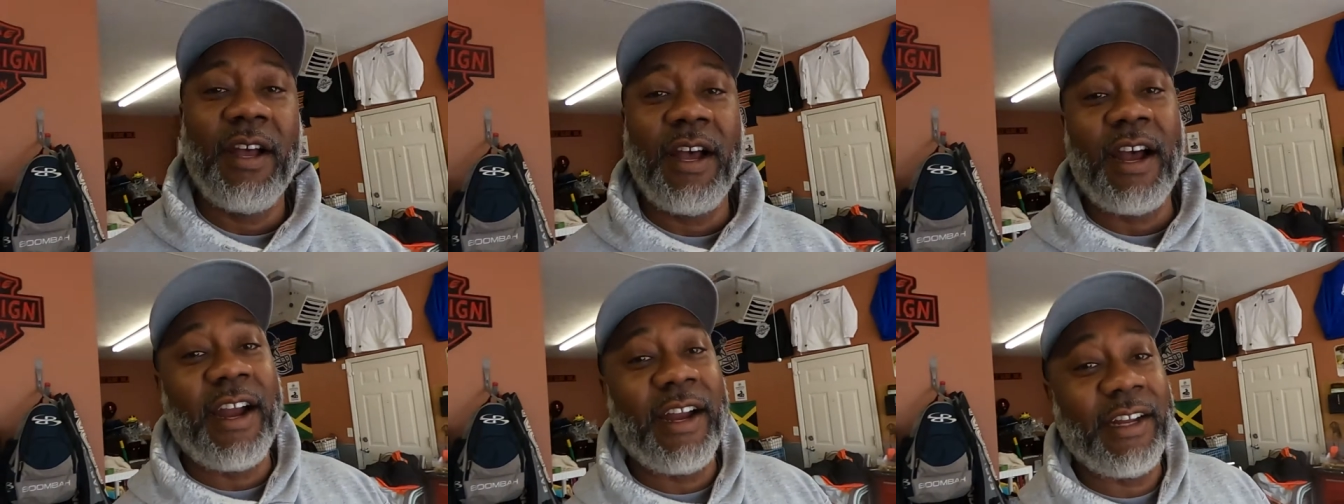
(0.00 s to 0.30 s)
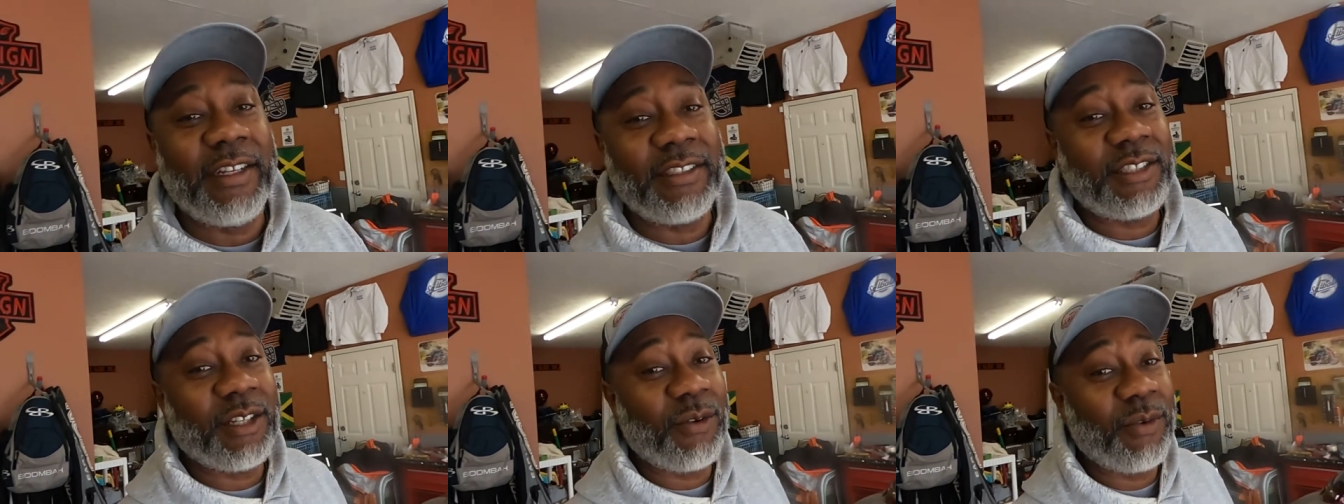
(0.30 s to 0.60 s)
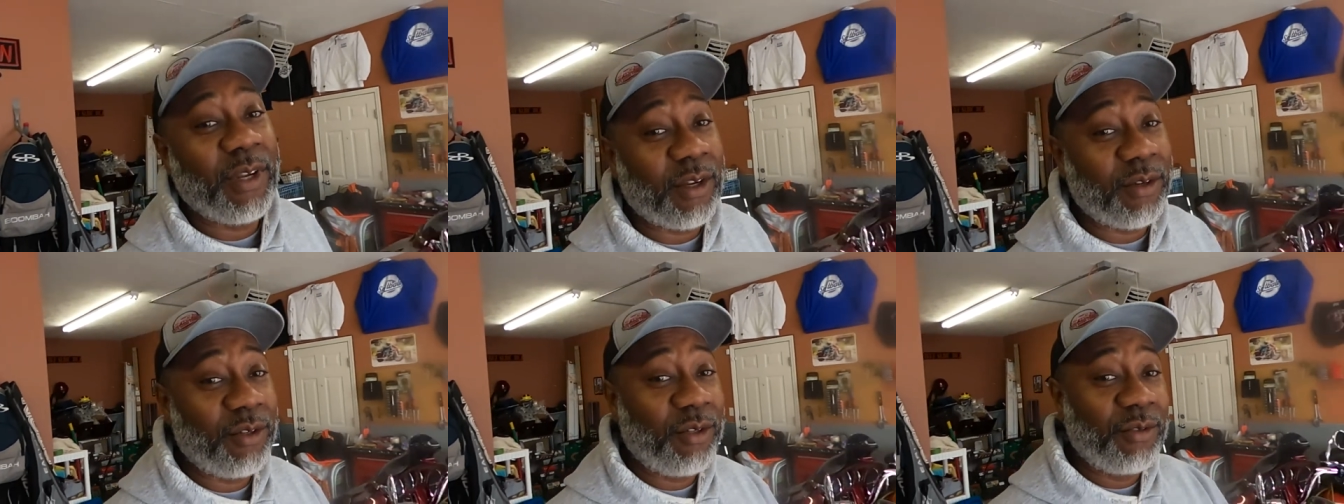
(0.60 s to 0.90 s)
All right, so
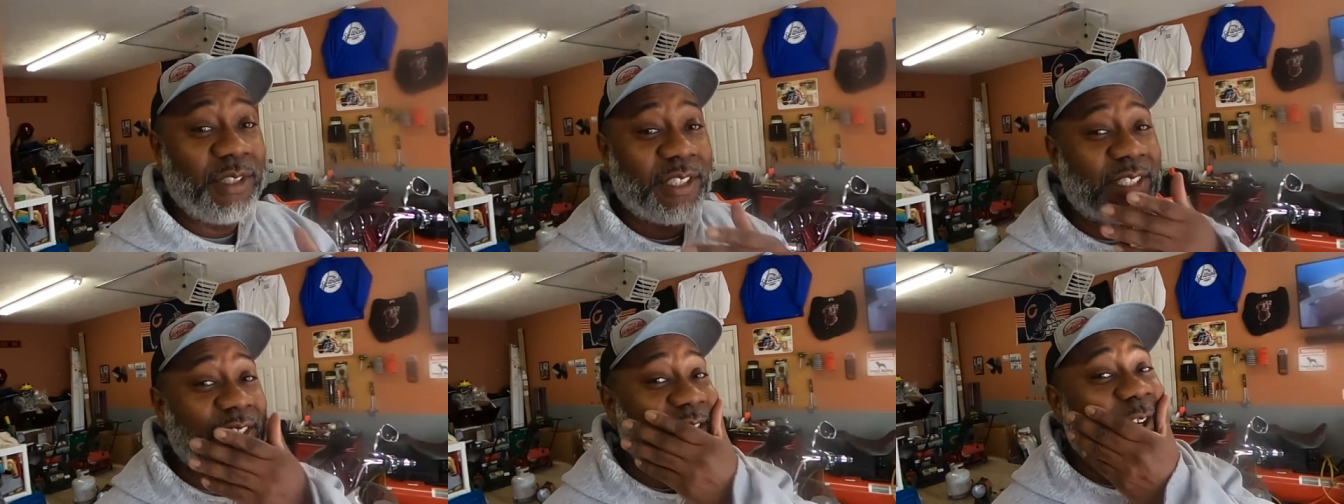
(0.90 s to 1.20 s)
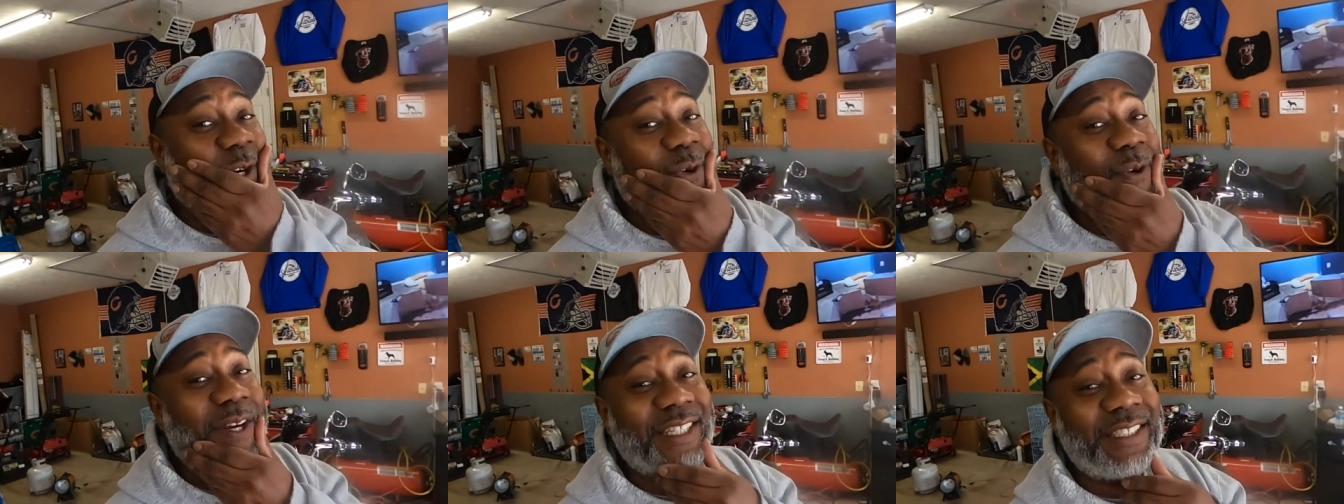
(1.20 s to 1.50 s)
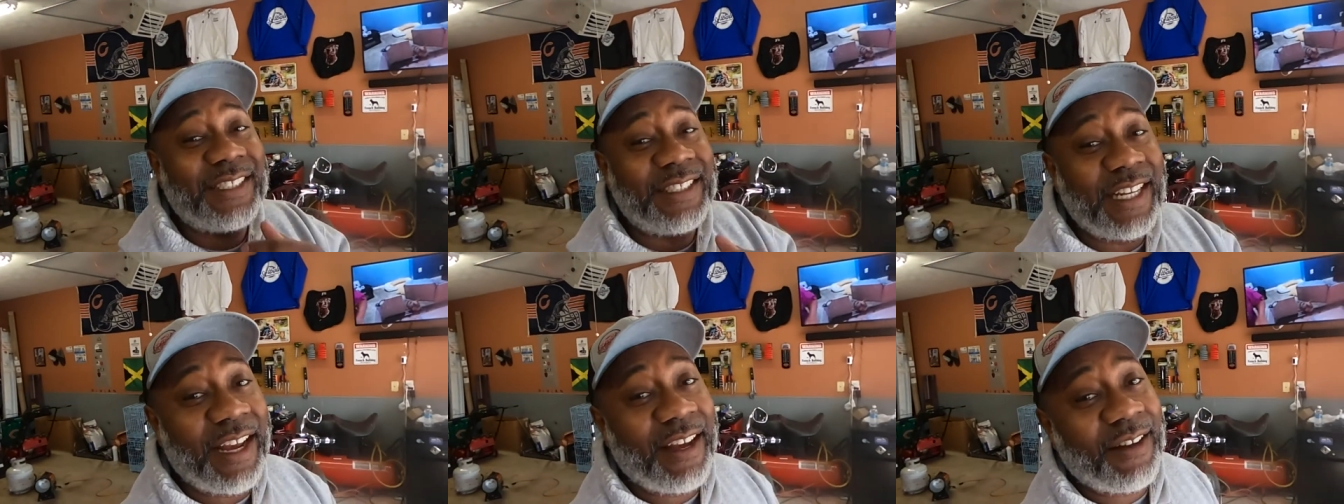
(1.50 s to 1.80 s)
we're gonna do just a quick
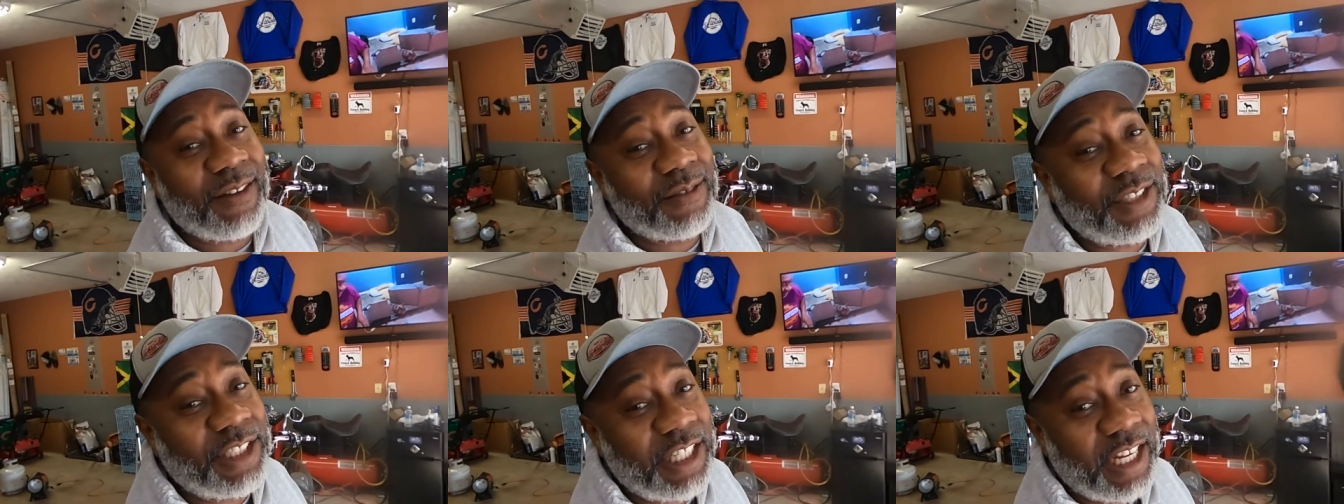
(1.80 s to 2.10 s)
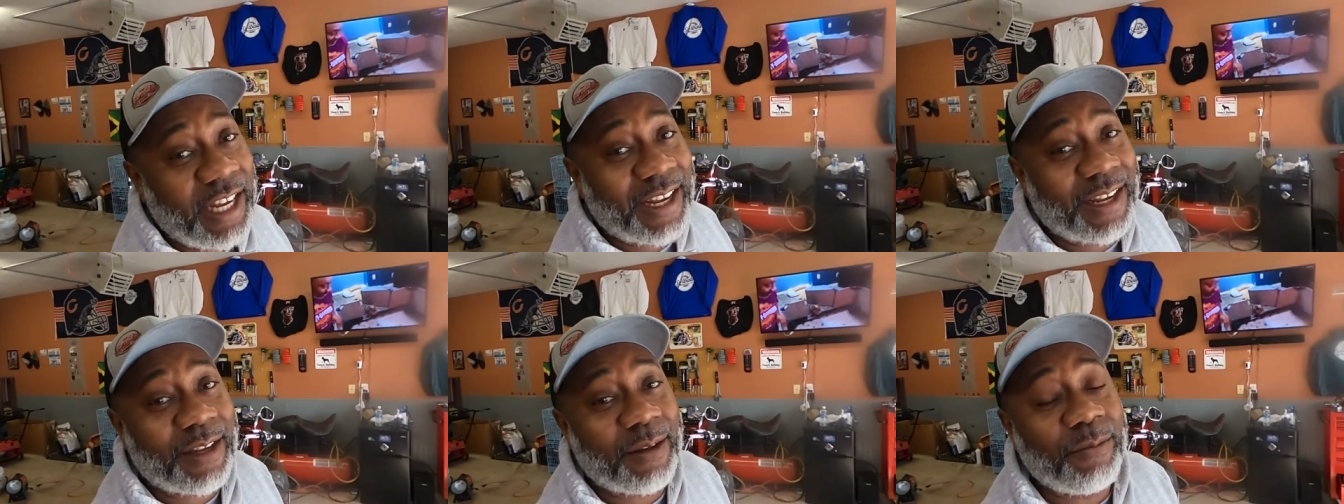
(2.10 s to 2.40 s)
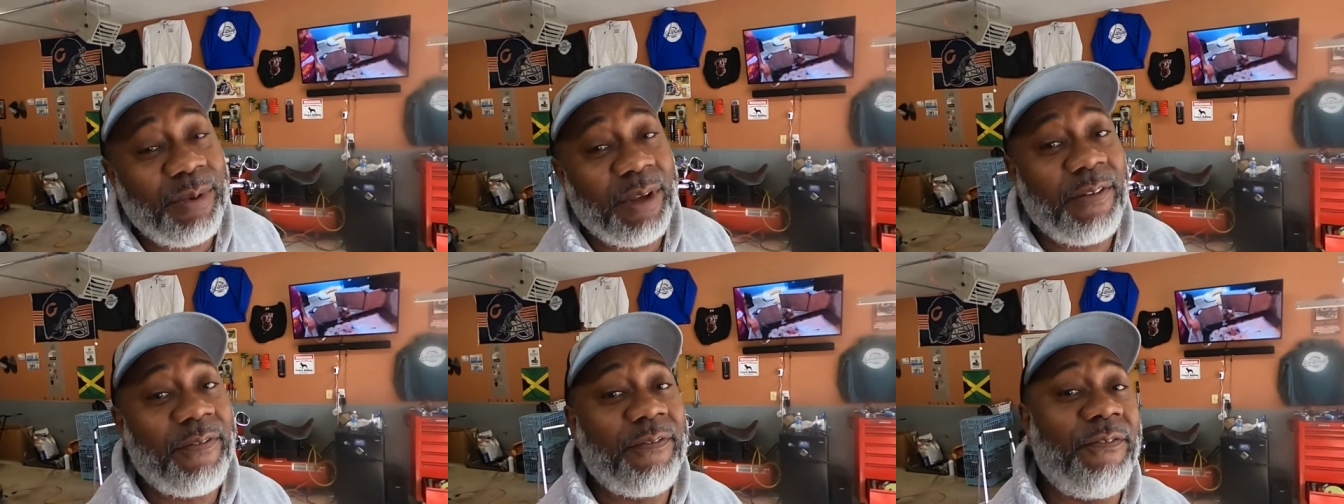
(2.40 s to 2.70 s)
sound
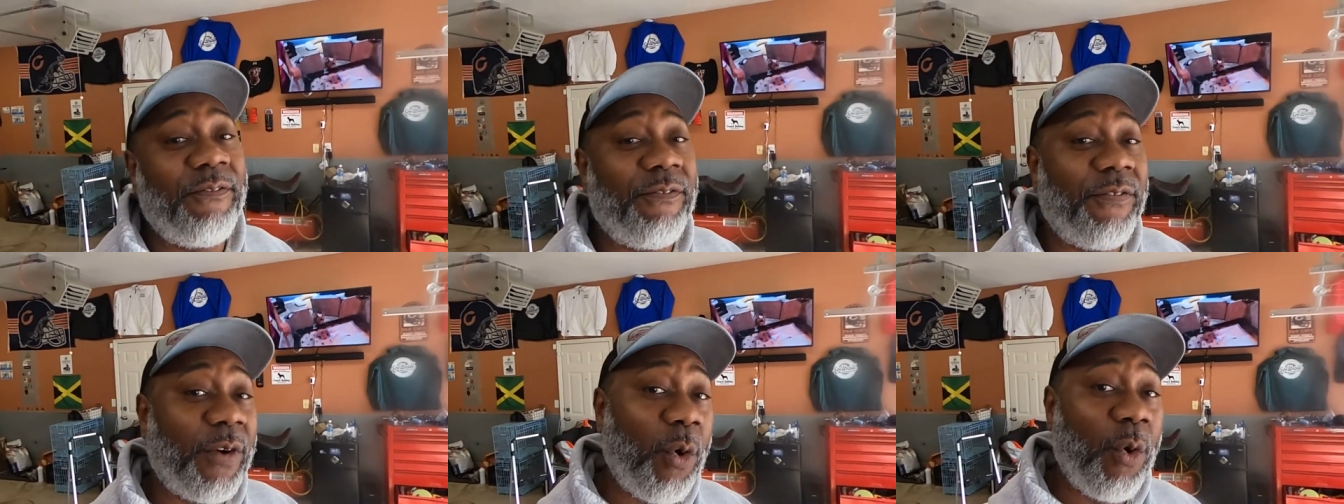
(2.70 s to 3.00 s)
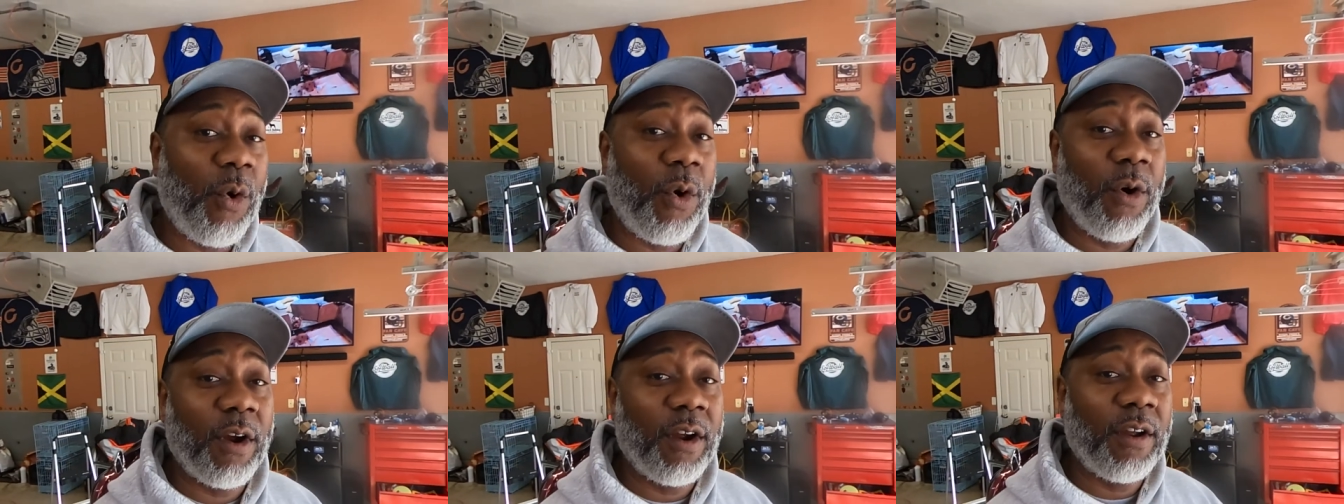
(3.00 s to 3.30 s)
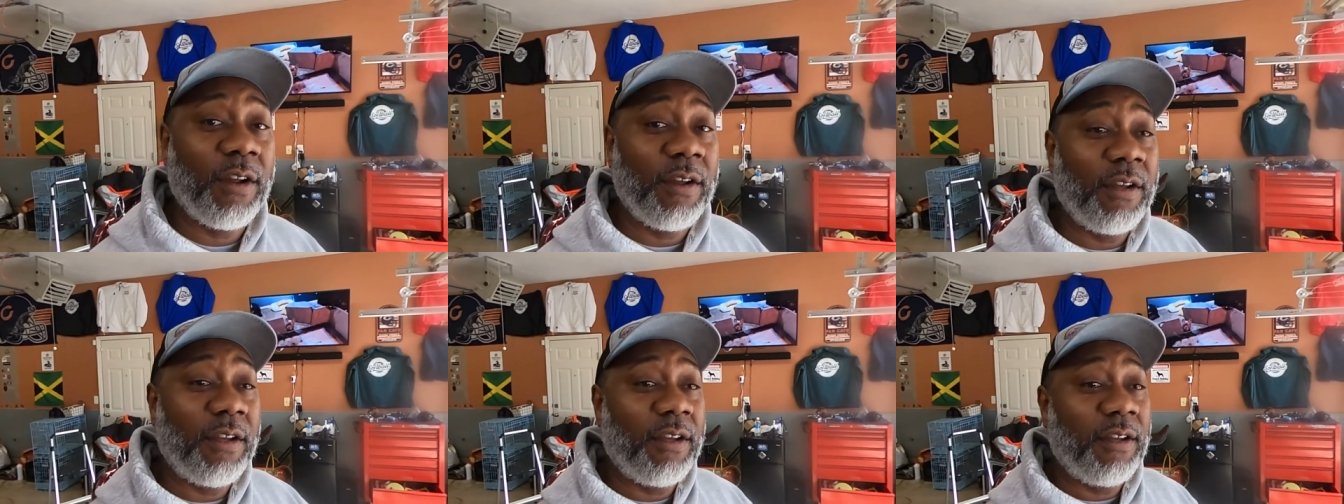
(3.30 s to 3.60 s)
check
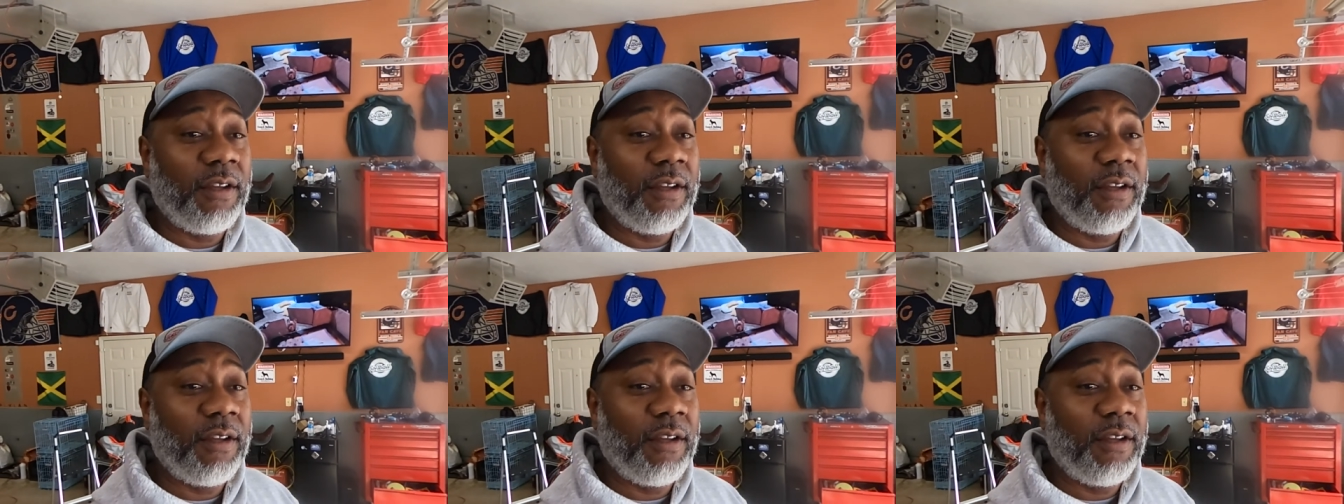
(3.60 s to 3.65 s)
before